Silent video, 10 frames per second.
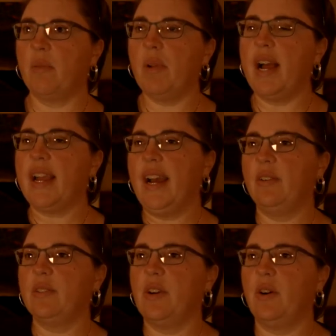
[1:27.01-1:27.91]
Our black
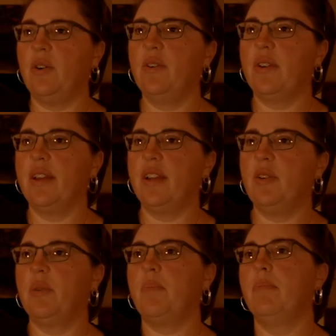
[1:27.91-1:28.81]
cows go
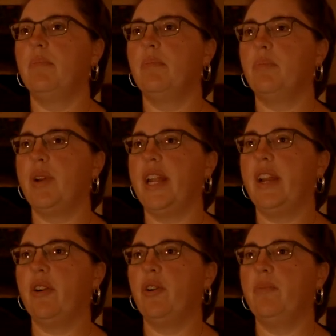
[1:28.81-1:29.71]
into a
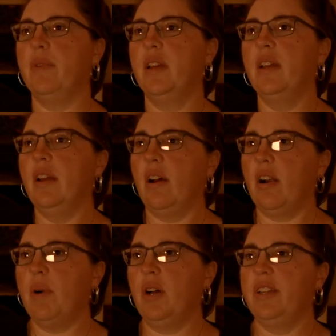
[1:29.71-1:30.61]
breeding group,
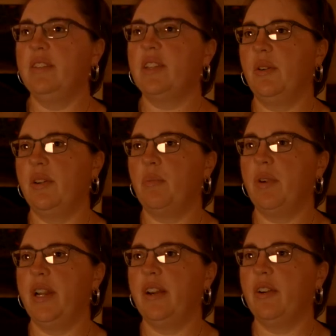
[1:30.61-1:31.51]
our baldies go into
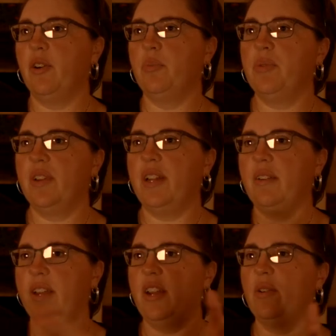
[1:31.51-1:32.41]
breeding groups,
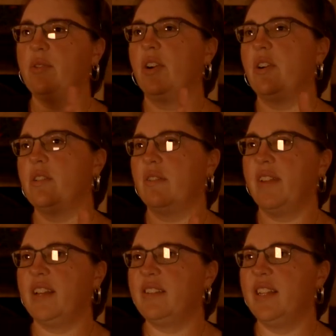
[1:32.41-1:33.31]
and, you know, herds
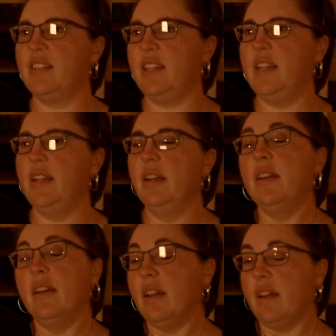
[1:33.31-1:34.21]
of like 60,
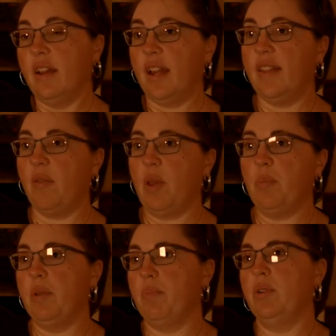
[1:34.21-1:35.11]
and then we
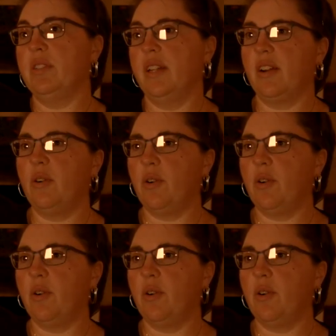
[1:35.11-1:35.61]
put bulls in